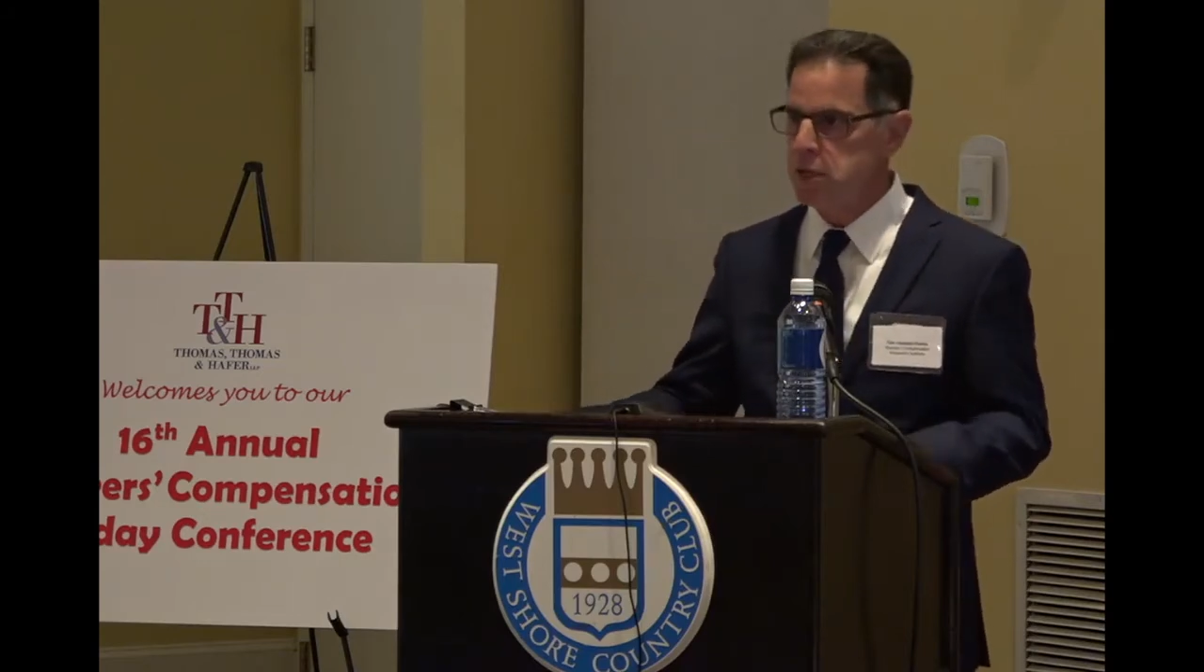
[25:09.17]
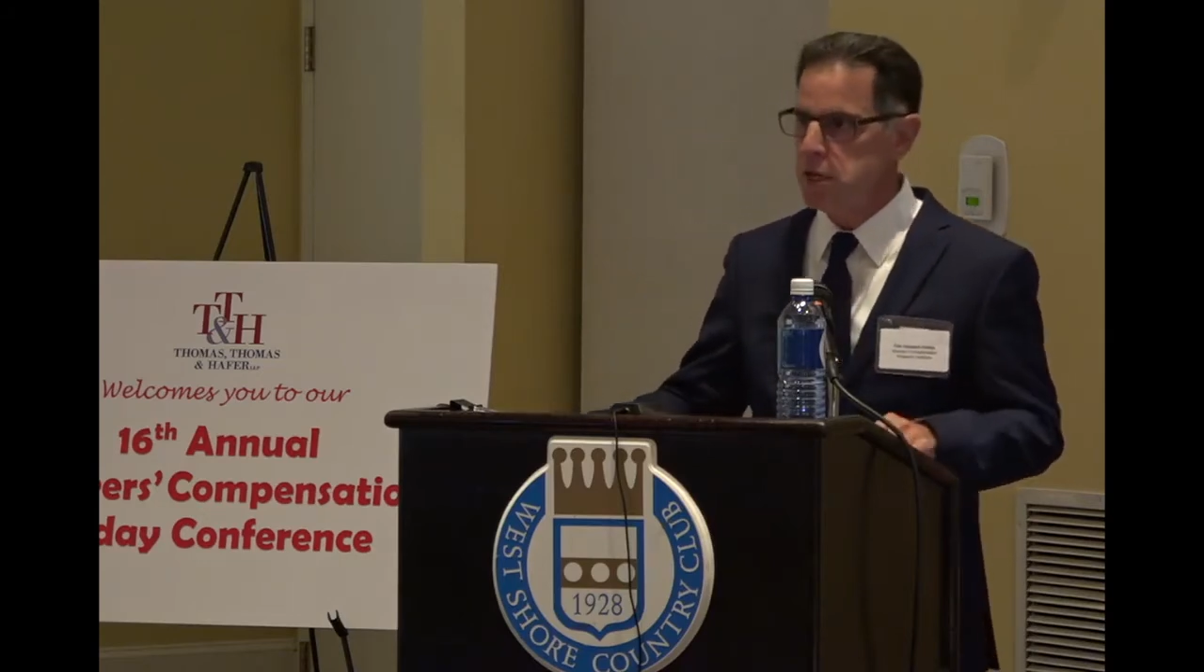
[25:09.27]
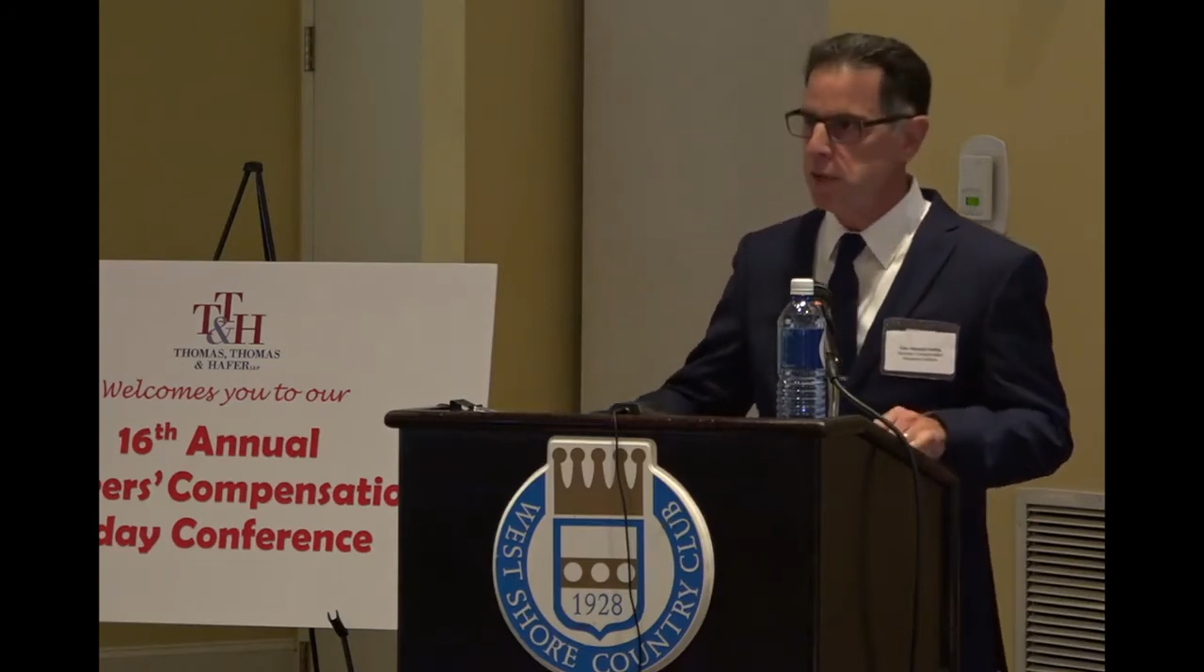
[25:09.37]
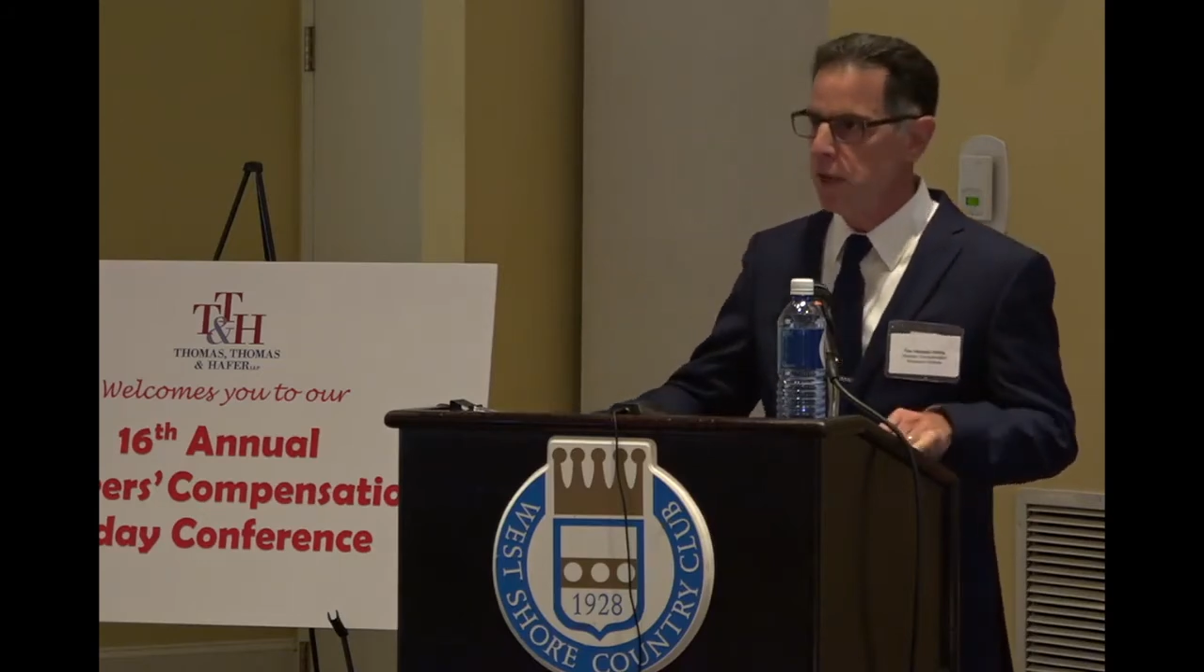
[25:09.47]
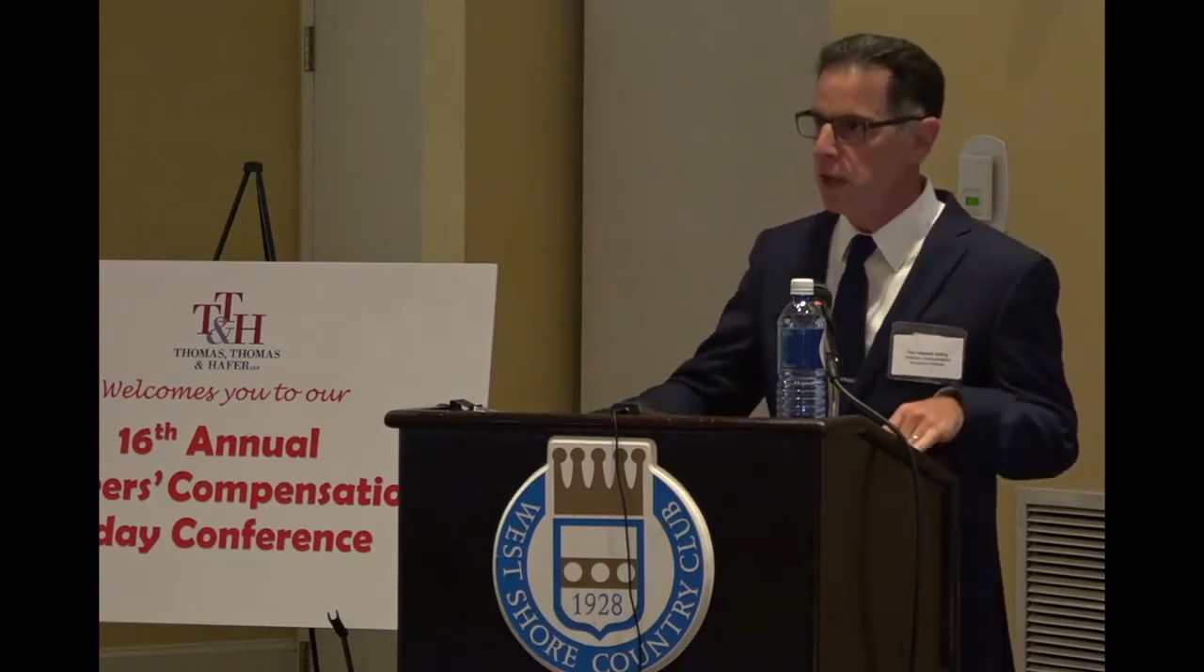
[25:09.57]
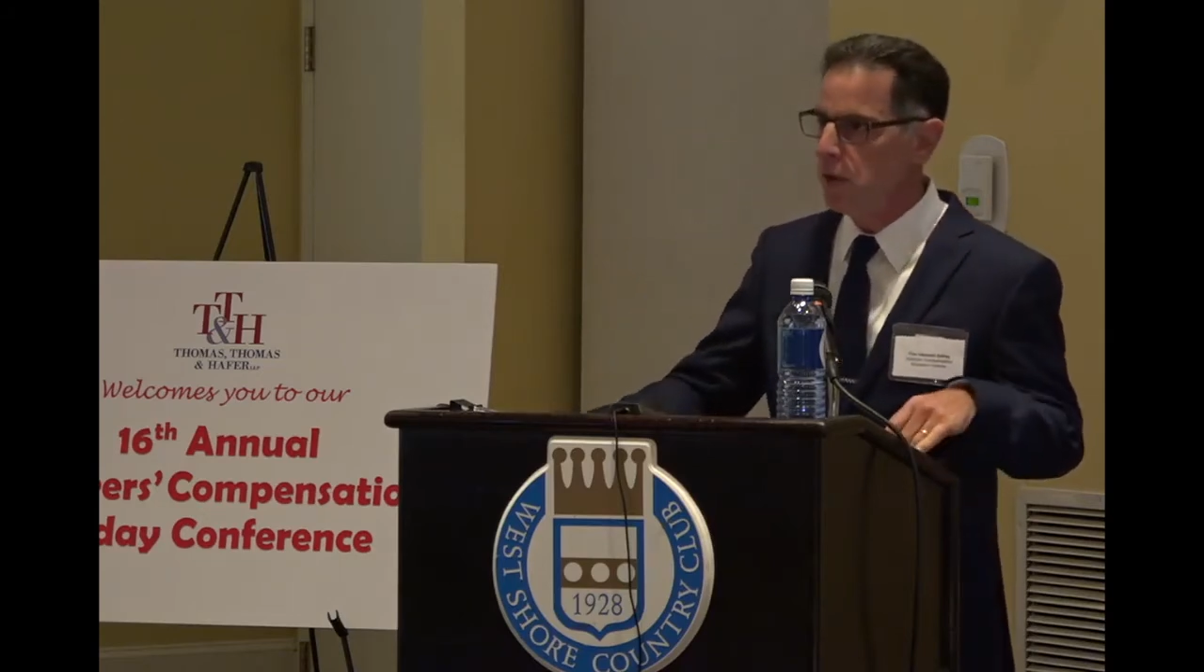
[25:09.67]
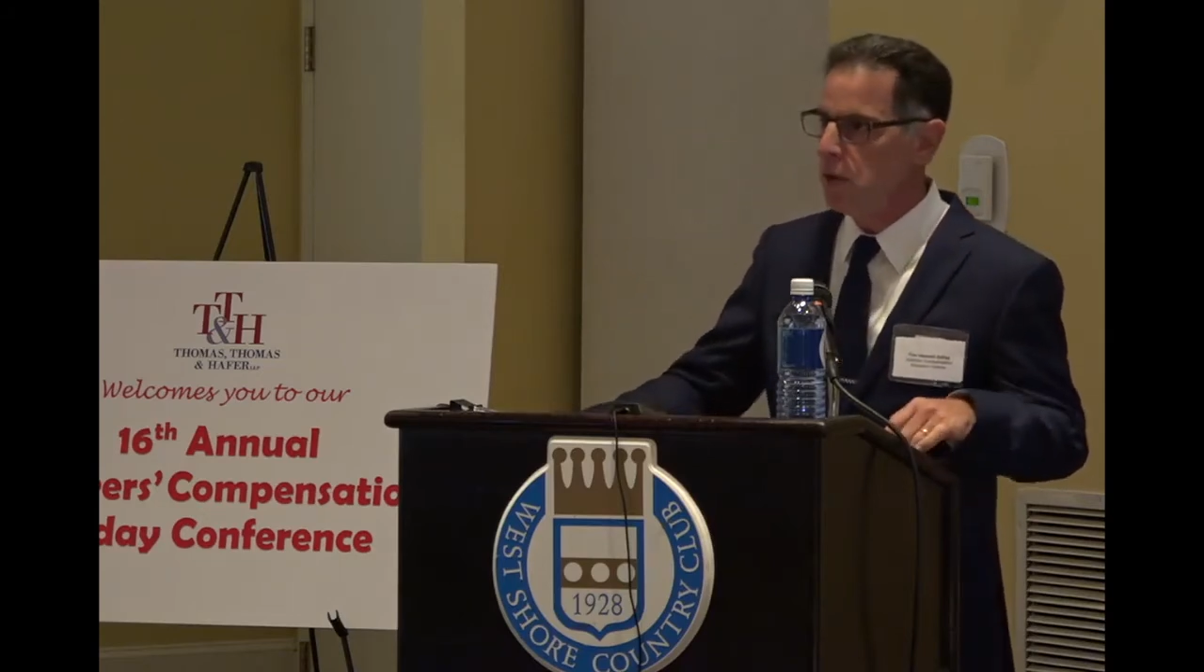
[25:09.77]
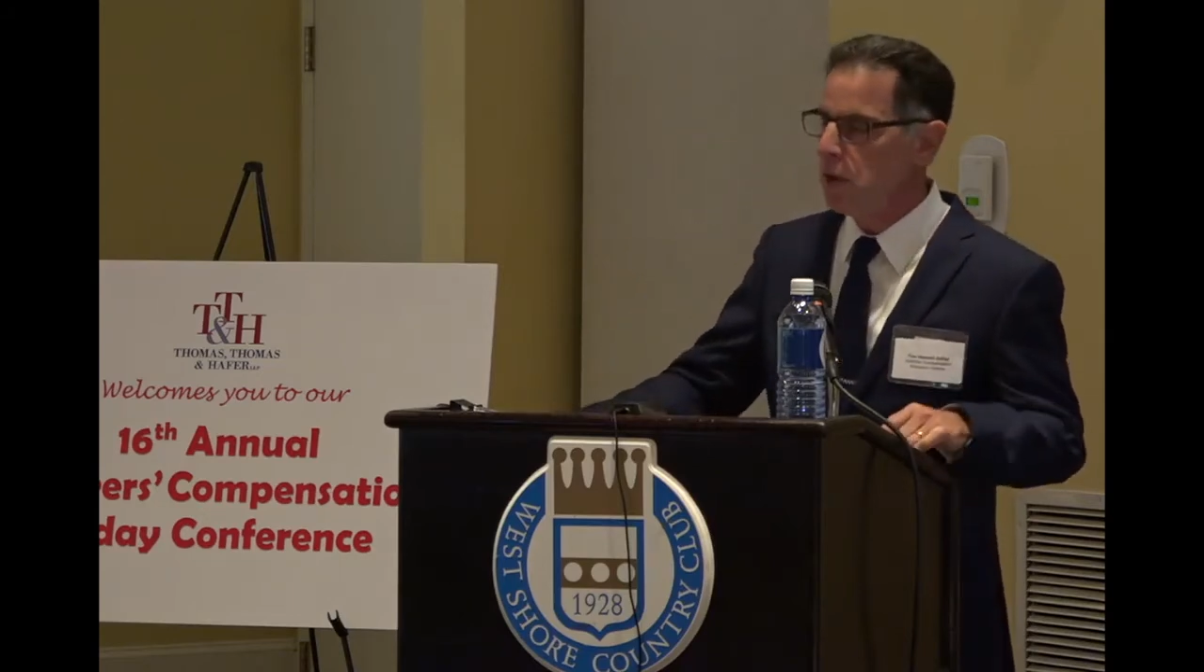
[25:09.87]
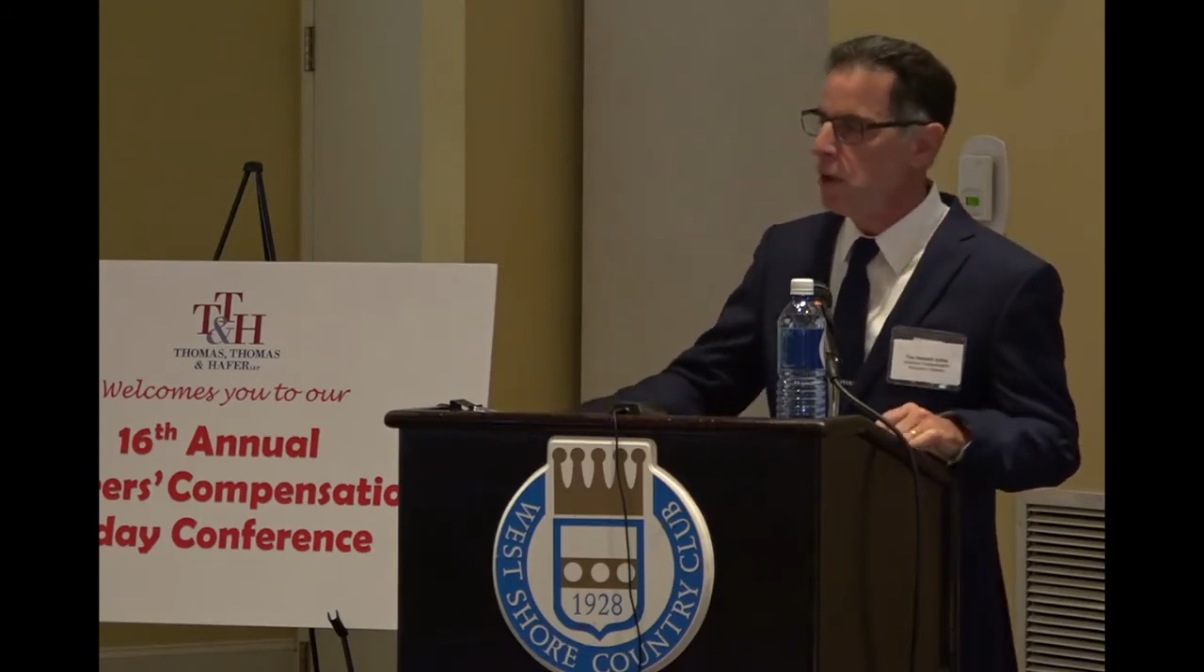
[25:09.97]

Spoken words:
teething,